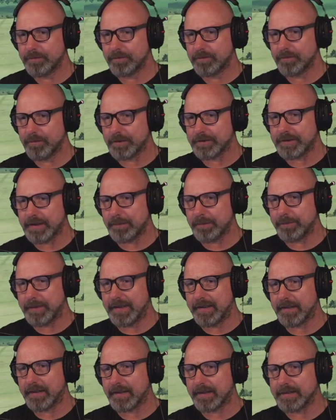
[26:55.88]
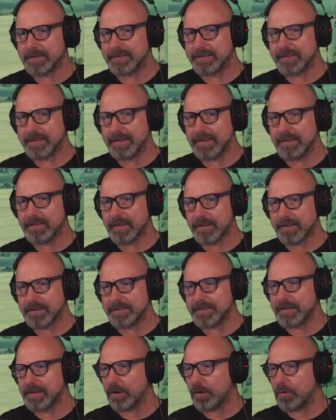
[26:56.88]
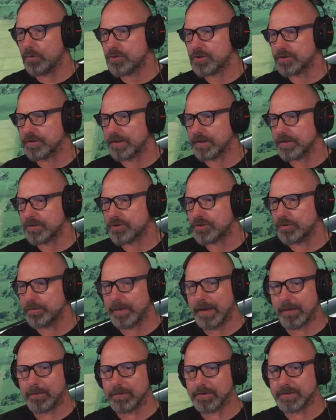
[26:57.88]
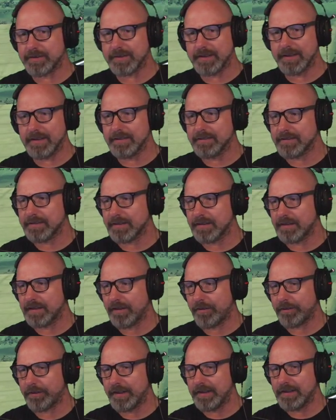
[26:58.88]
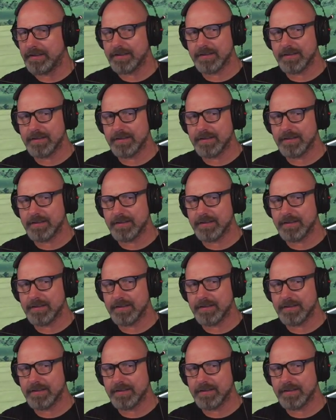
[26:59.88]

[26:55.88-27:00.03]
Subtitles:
Does that mean that I can see it? I can see the ocean, so I should be able to see it, I think.